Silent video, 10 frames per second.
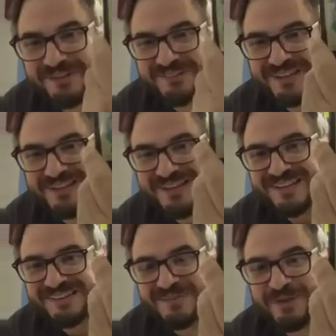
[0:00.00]
There's like
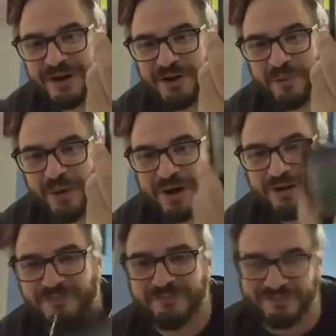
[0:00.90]
some
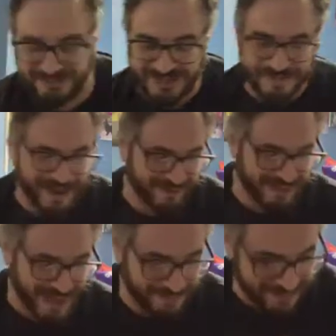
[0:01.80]
underwater sea battle
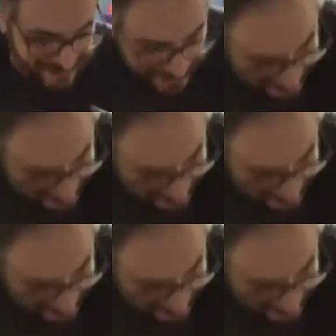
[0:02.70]
happening.